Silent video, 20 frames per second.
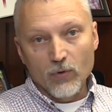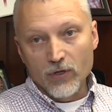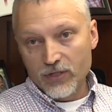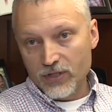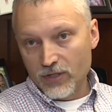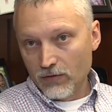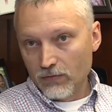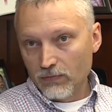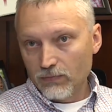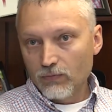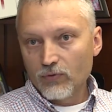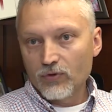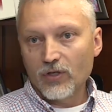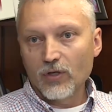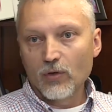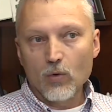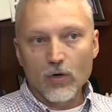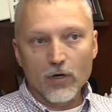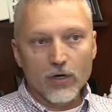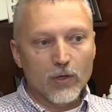We still
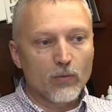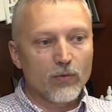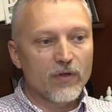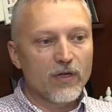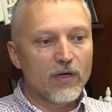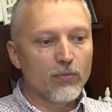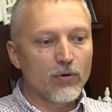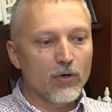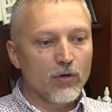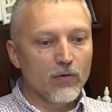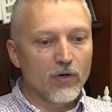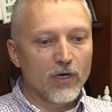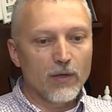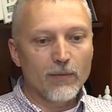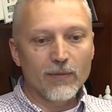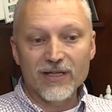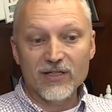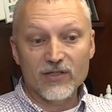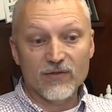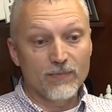still working with that
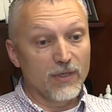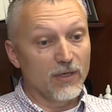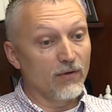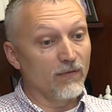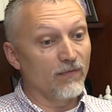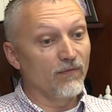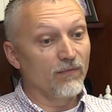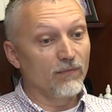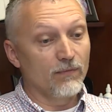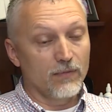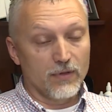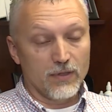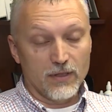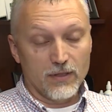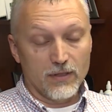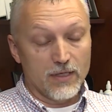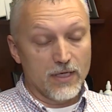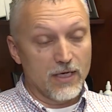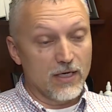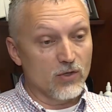program and it's been
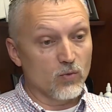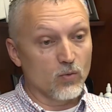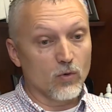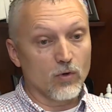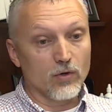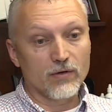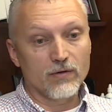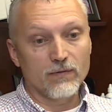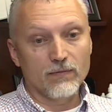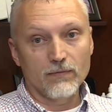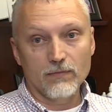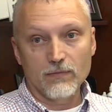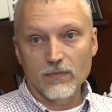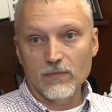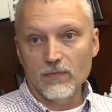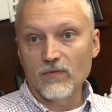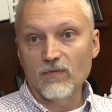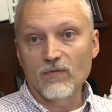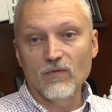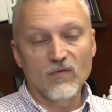that has worked
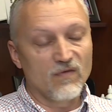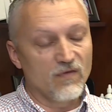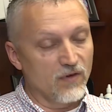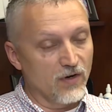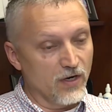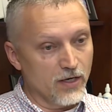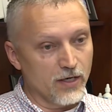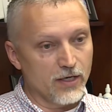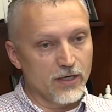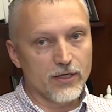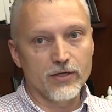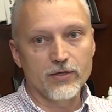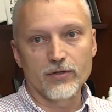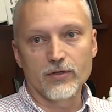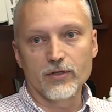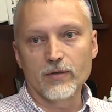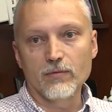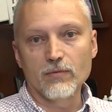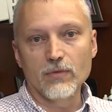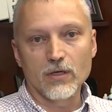very
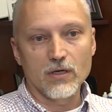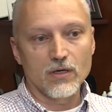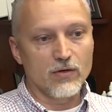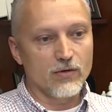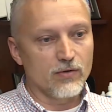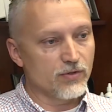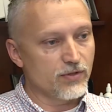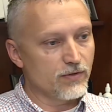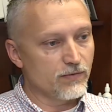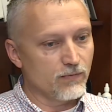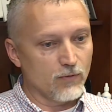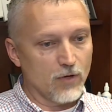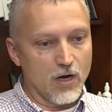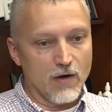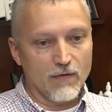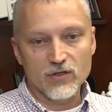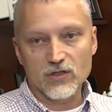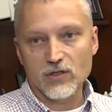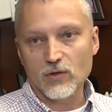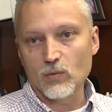good because
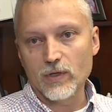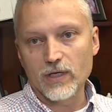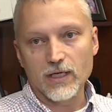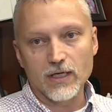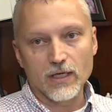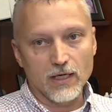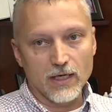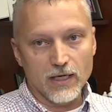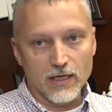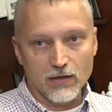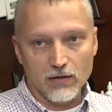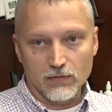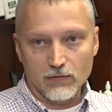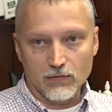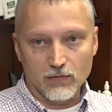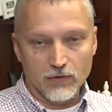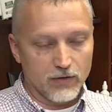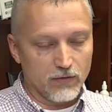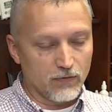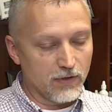obviously we can get around,
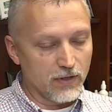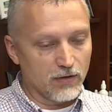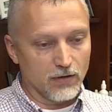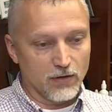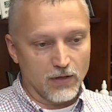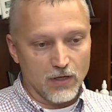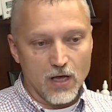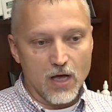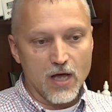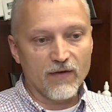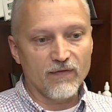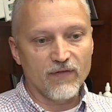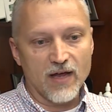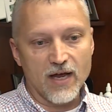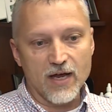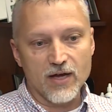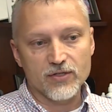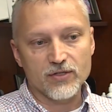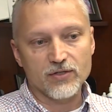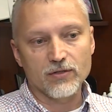get around a lot
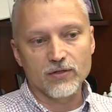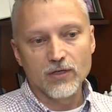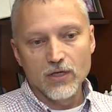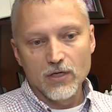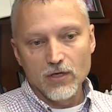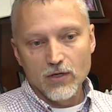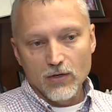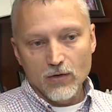faster.